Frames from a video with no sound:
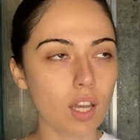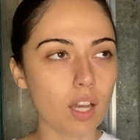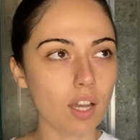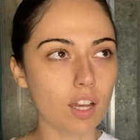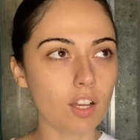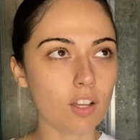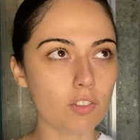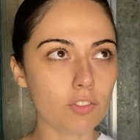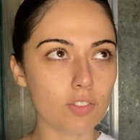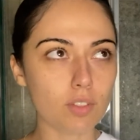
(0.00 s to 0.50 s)

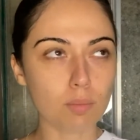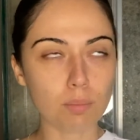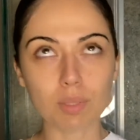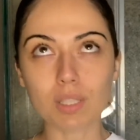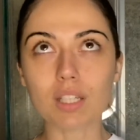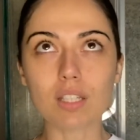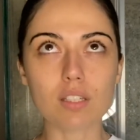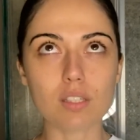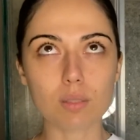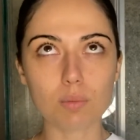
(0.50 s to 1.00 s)
of
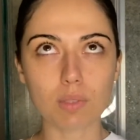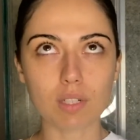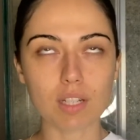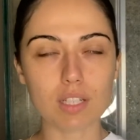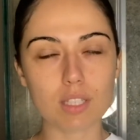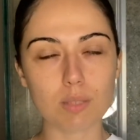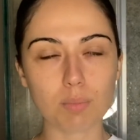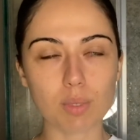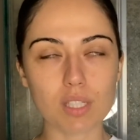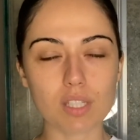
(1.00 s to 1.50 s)
bliss when I
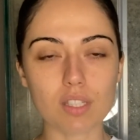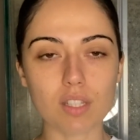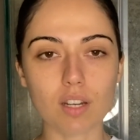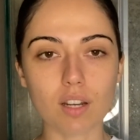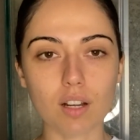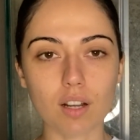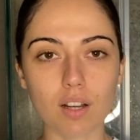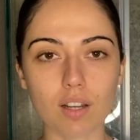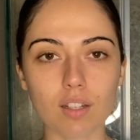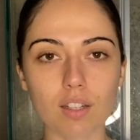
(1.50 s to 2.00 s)
spritz it
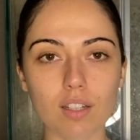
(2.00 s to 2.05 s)
on,